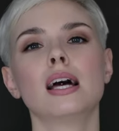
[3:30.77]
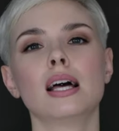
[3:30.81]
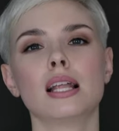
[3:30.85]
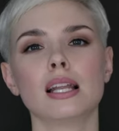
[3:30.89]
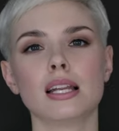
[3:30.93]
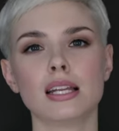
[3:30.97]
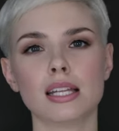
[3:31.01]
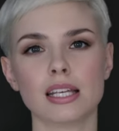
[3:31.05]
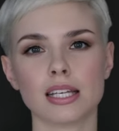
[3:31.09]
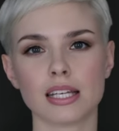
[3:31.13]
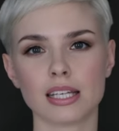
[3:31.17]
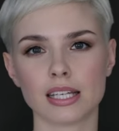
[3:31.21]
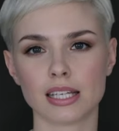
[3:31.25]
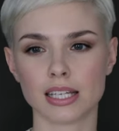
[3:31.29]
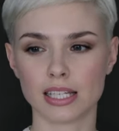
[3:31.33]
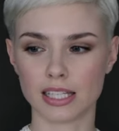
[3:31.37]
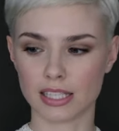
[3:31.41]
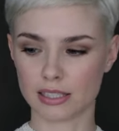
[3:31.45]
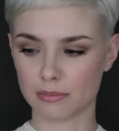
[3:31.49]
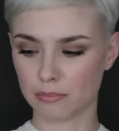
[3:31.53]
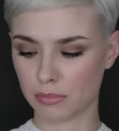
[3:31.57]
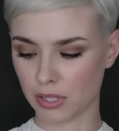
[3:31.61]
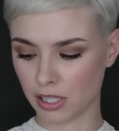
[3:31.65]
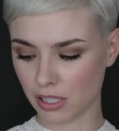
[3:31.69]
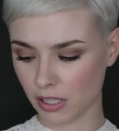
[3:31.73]
link
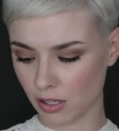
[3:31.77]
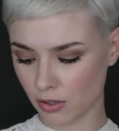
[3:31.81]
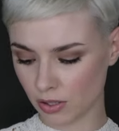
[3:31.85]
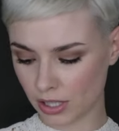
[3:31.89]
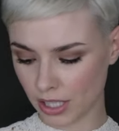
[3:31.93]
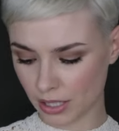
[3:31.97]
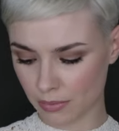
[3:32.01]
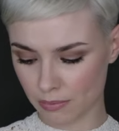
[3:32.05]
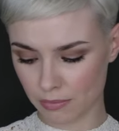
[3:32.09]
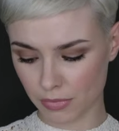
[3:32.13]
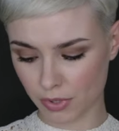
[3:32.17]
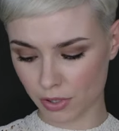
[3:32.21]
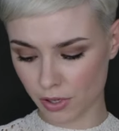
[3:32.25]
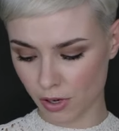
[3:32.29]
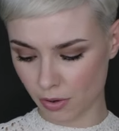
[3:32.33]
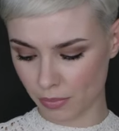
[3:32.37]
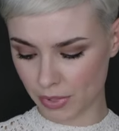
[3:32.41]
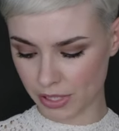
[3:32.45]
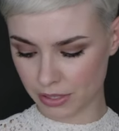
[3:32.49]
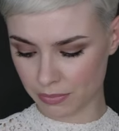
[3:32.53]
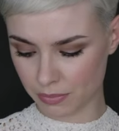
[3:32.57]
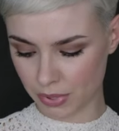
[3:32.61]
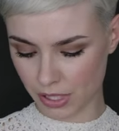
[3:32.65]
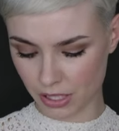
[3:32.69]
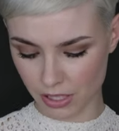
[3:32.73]
in below, like
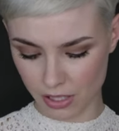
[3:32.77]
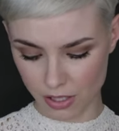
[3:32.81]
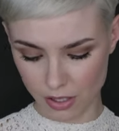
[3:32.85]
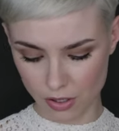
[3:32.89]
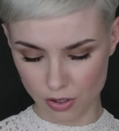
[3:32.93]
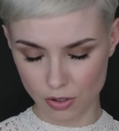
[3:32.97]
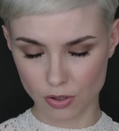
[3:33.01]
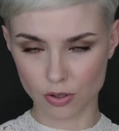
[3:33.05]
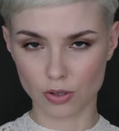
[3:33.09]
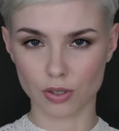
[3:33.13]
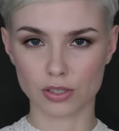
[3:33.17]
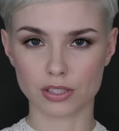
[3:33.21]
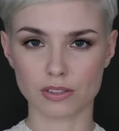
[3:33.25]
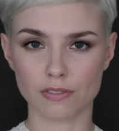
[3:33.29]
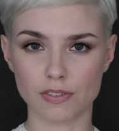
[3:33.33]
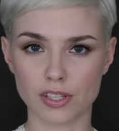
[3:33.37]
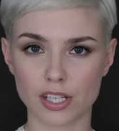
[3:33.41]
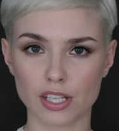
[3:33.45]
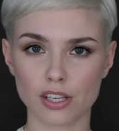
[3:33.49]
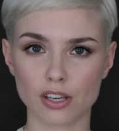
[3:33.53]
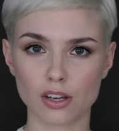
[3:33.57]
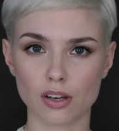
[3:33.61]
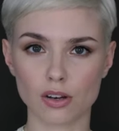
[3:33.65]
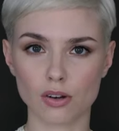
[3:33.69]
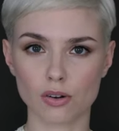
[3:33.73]
comment below the
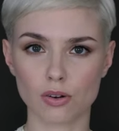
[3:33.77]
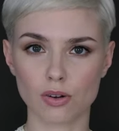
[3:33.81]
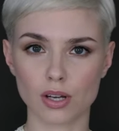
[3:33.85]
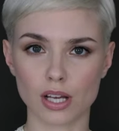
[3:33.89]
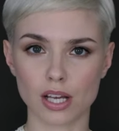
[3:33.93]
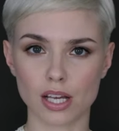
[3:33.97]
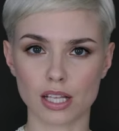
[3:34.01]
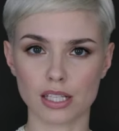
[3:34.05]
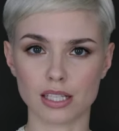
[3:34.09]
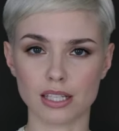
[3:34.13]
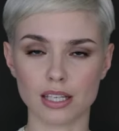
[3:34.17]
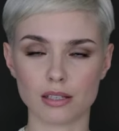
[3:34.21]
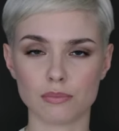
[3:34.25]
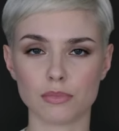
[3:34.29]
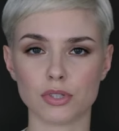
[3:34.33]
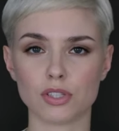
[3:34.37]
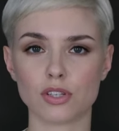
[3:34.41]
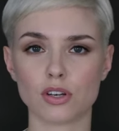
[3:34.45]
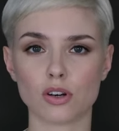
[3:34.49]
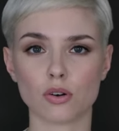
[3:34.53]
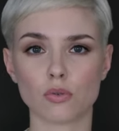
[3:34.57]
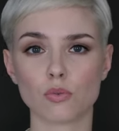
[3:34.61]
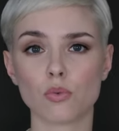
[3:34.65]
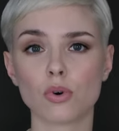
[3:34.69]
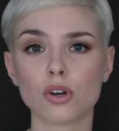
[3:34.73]
video and let me
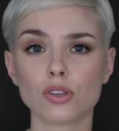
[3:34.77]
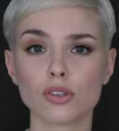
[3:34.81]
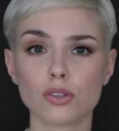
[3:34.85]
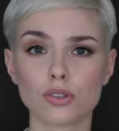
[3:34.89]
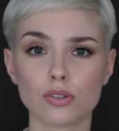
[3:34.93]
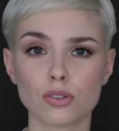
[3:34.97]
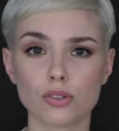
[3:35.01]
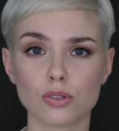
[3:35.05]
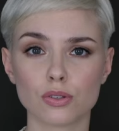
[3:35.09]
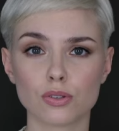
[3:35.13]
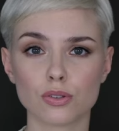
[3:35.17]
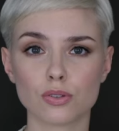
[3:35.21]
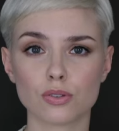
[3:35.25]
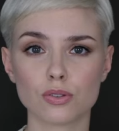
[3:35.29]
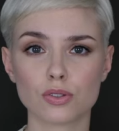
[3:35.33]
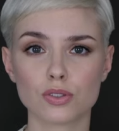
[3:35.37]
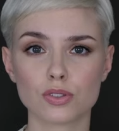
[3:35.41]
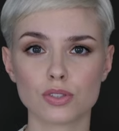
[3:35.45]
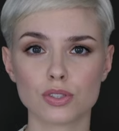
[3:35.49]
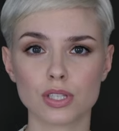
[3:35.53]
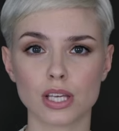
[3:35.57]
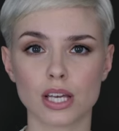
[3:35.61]
know what you use,